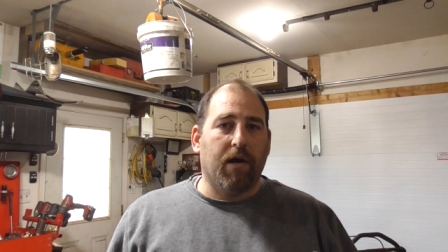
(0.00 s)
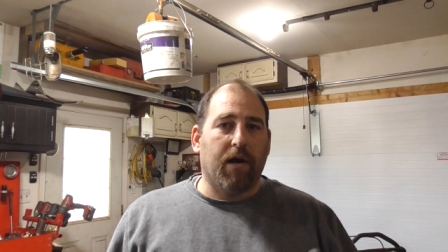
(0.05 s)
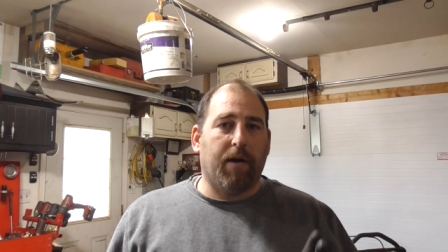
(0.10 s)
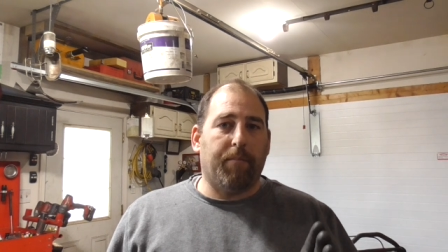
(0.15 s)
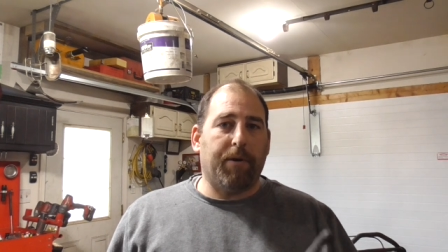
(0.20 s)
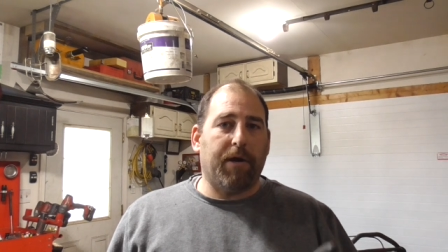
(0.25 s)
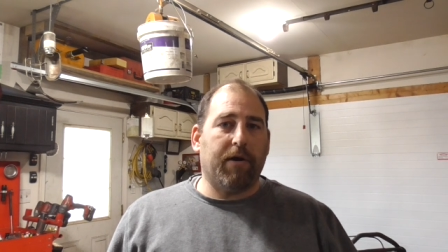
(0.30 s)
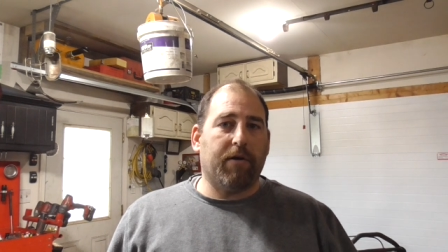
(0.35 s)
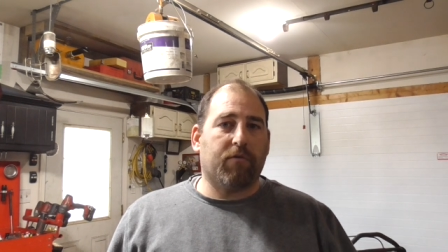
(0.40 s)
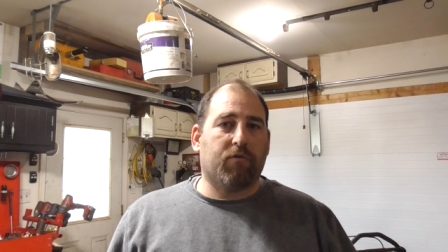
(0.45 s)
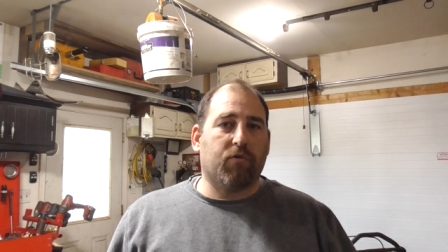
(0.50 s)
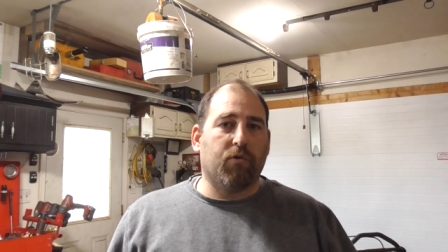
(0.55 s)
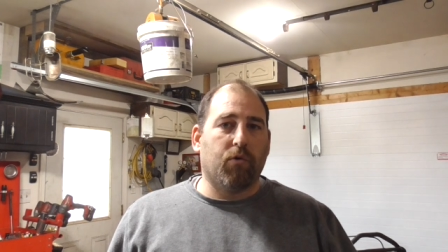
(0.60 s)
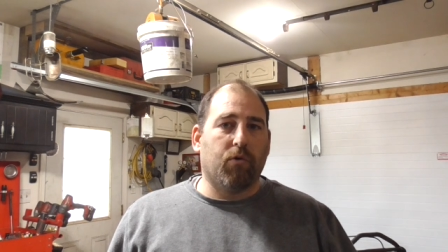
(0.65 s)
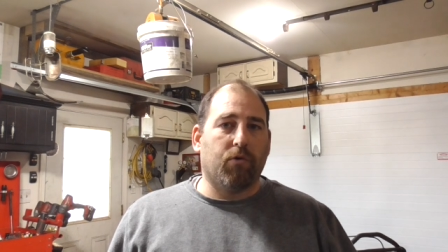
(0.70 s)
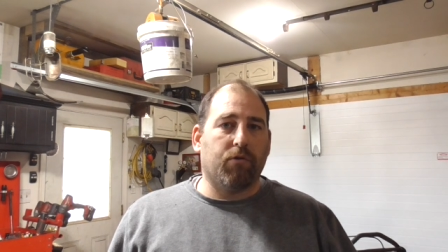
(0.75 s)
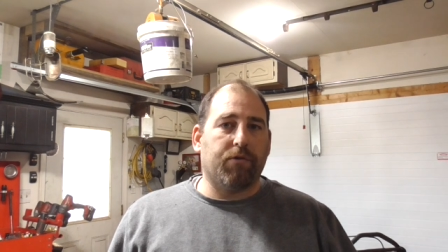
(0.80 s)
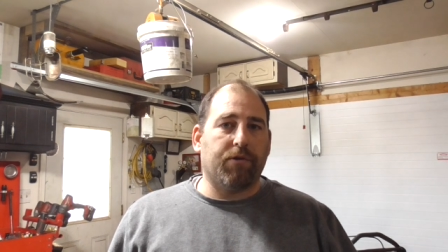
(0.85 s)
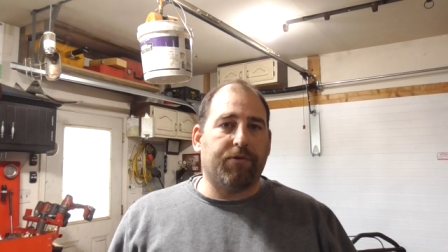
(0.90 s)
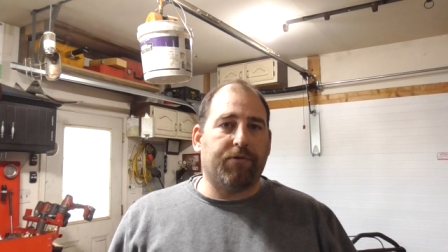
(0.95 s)
I made a
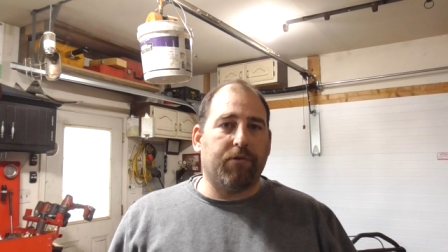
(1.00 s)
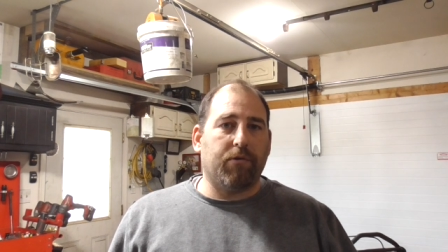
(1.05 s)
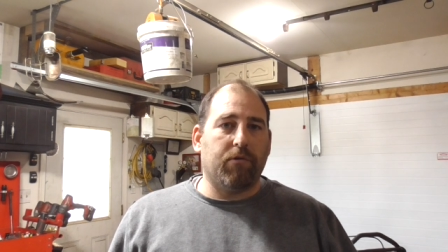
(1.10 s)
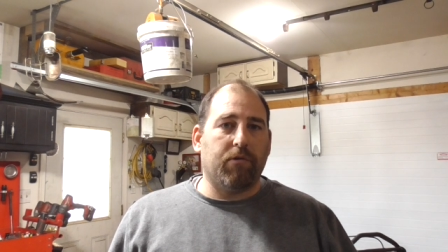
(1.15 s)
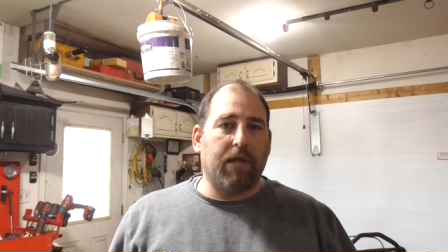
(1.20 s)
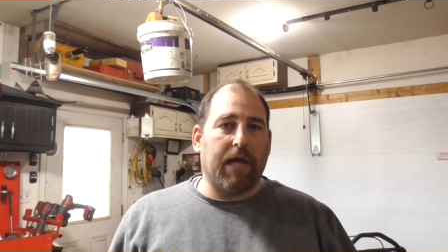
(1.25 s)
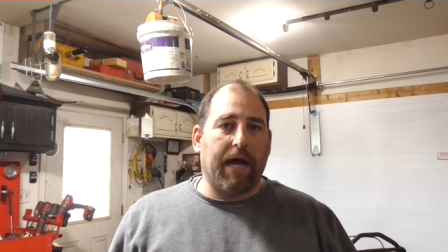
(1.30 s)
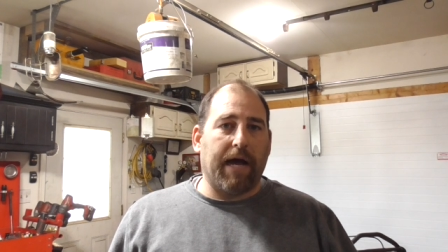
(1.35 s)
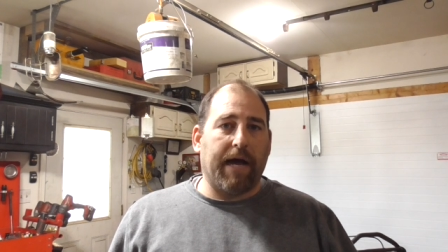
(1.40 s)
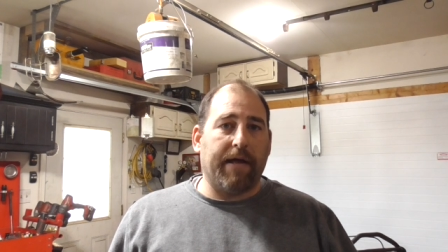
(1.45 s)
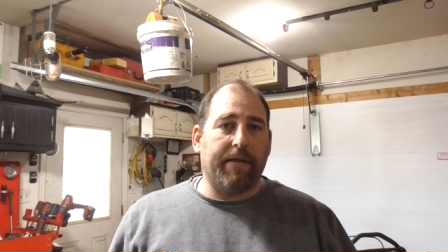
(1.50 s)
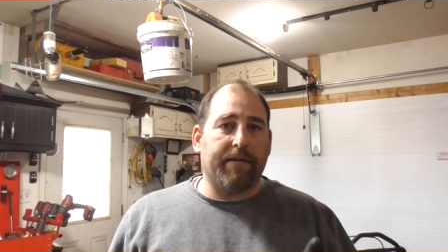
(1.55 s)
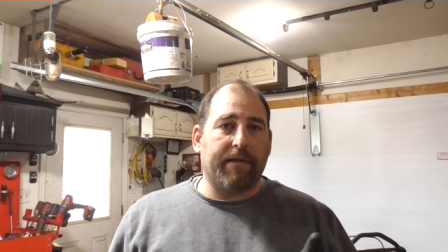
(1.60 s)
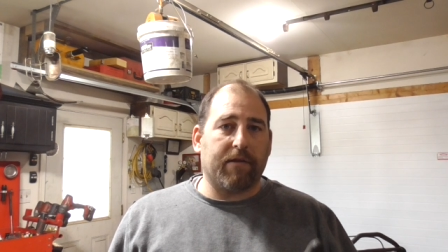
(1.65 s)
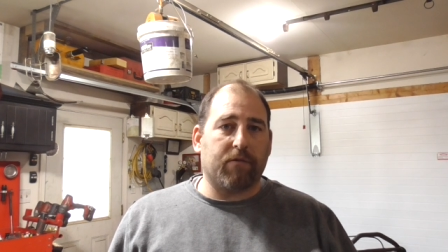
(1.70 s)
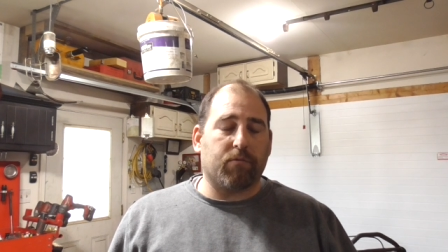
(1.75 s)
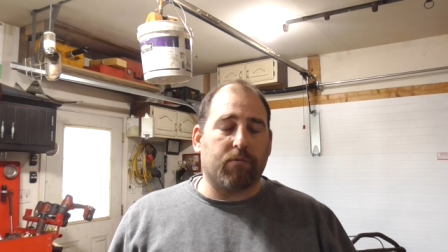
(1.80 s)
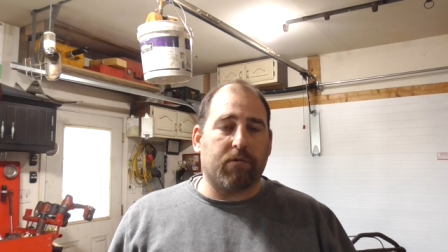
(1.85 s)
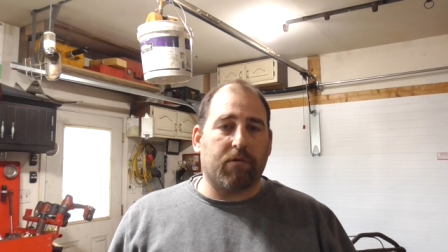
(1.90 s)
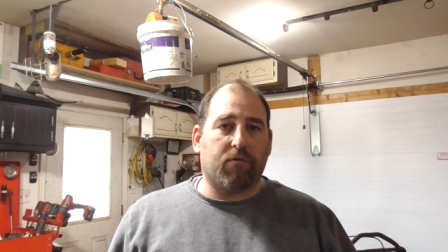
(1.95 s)
tool to do that, and
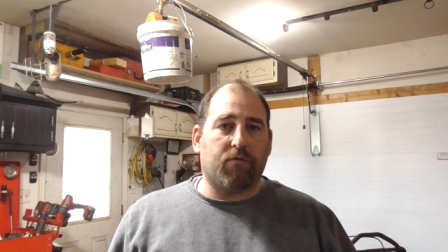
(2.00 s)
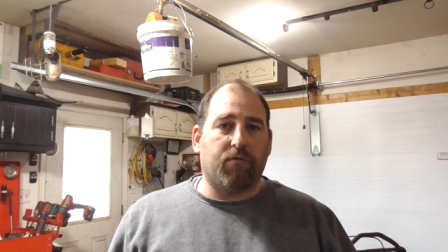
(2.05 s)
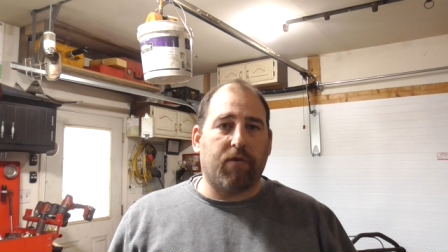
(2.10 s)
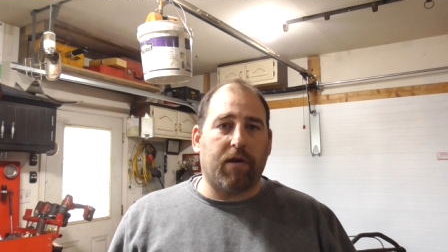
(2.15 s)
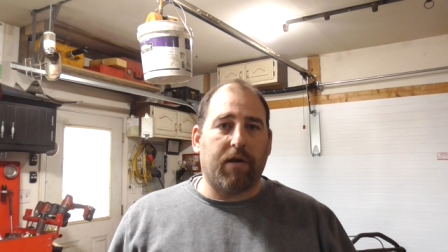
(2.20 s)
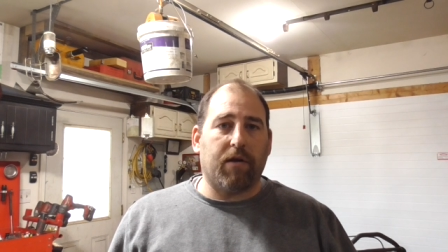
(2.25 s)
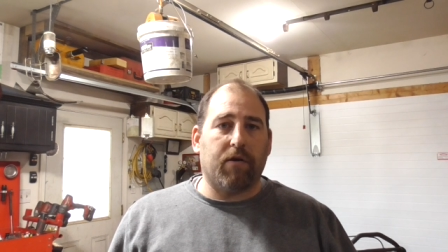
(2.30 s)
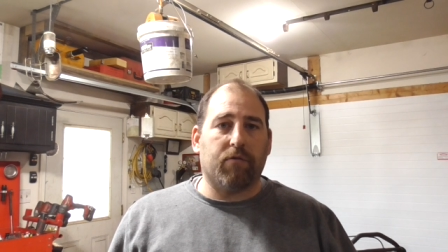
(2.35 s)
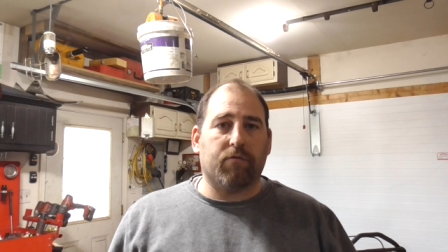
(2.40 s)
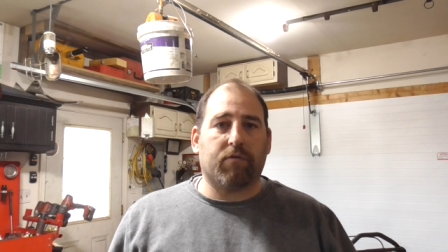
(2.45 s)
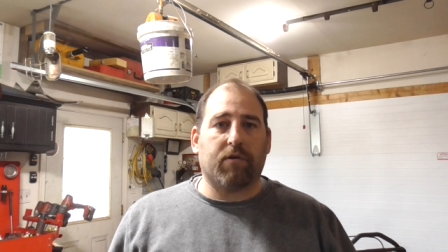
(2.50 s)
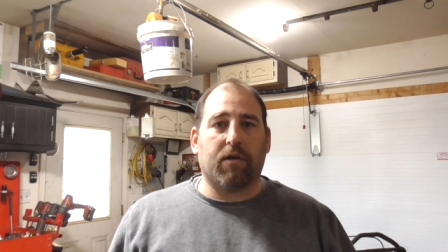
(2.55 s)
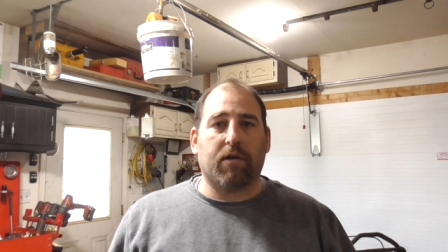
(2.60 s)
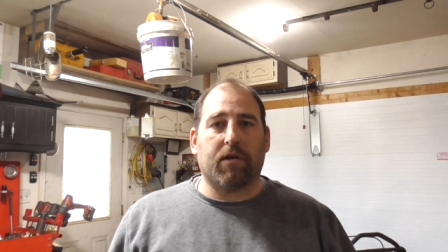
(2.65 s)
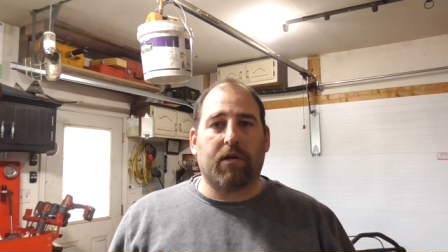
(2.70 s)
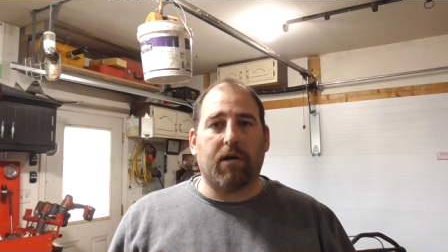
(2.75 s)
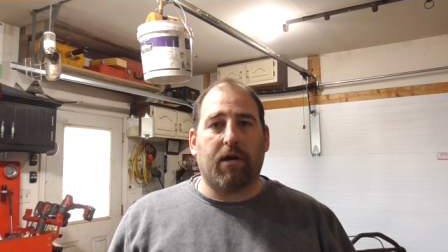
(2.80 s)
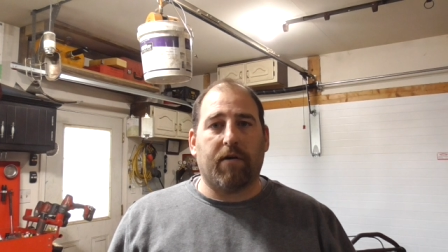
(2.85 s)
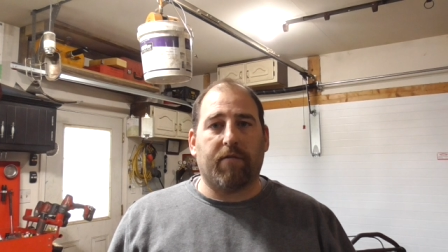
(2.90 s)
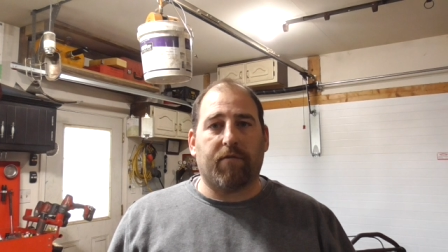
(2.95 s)
that's what this video is going
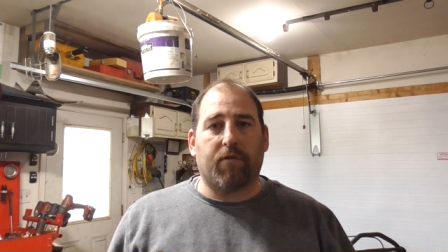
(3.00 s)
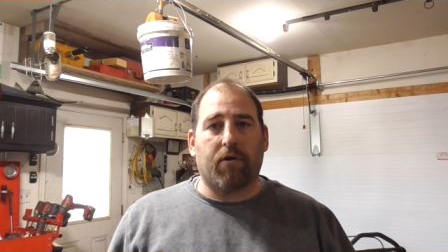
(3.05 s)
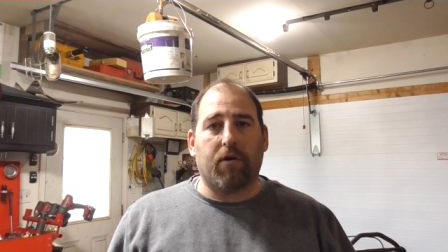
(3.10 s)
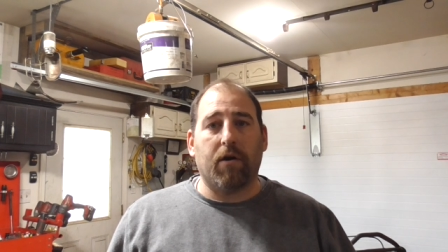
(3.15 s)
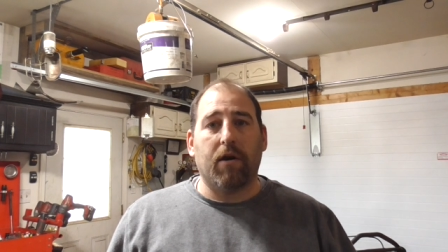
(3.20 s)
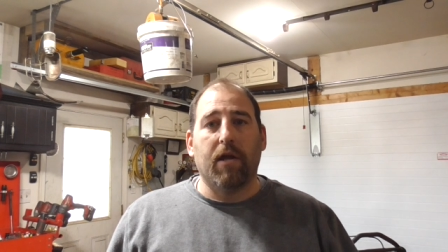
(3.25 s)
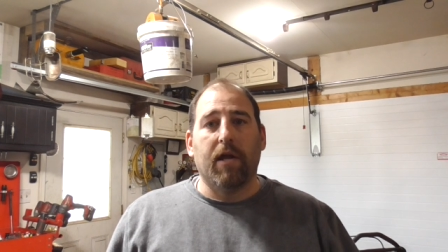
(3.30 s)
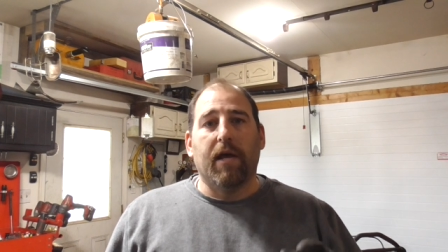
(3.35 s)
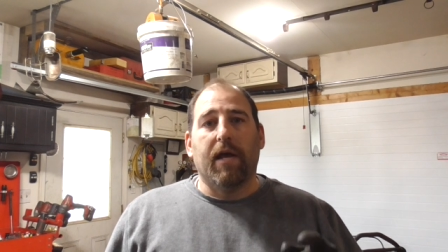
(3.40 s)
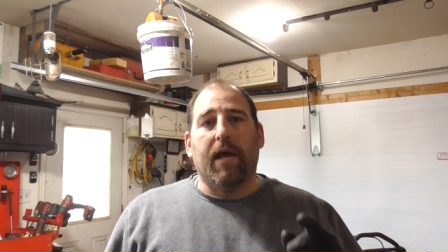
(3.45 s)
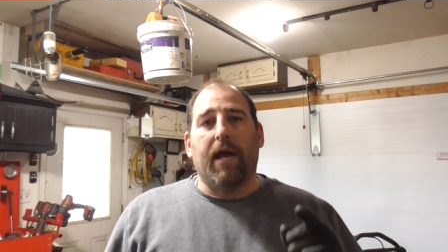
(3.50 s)
to cover.